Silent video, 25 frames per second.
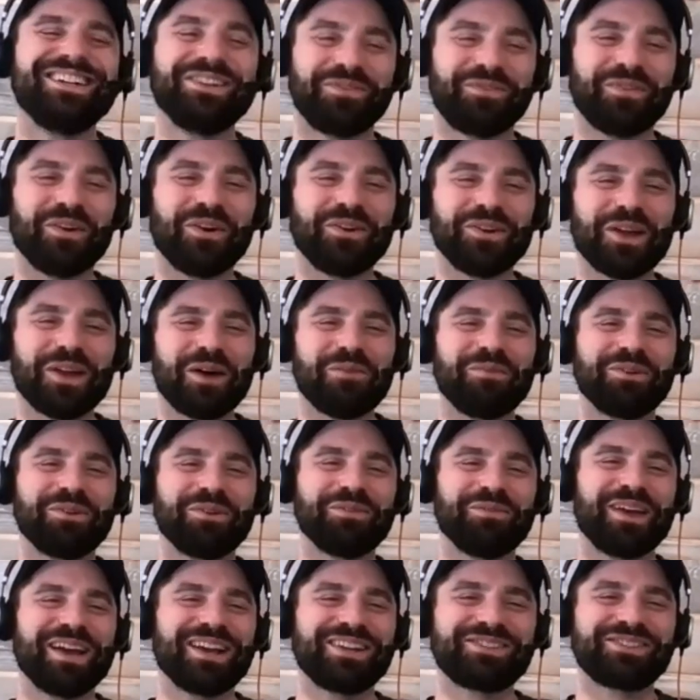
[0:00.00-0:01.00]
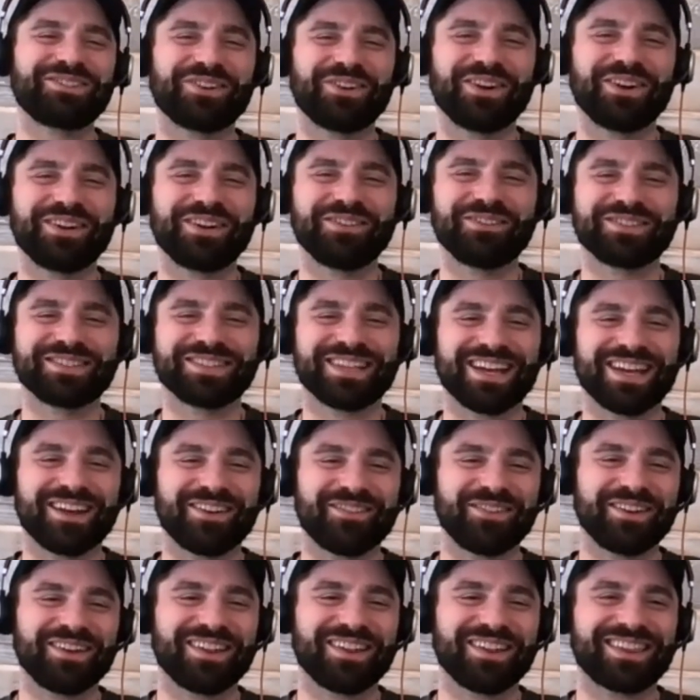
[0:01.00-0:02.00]
your phone number to make sure it was like
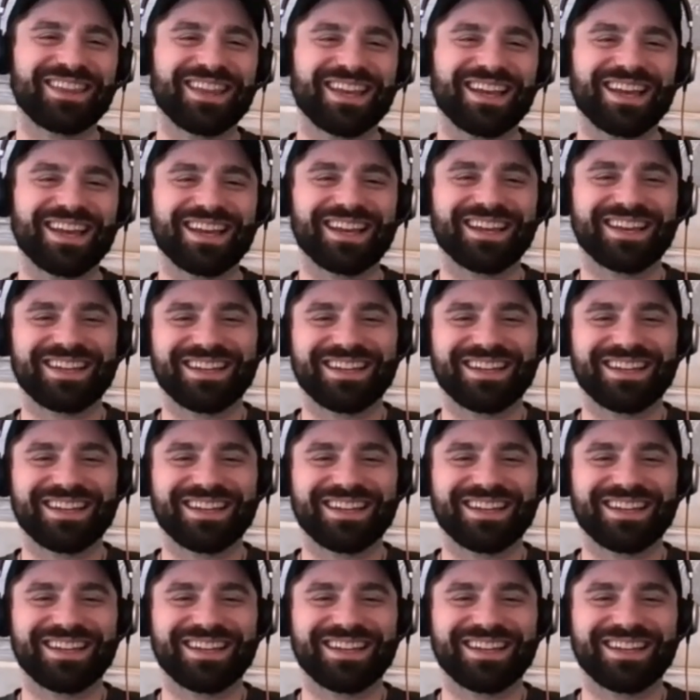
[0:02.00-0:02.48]
yeah, a real thing.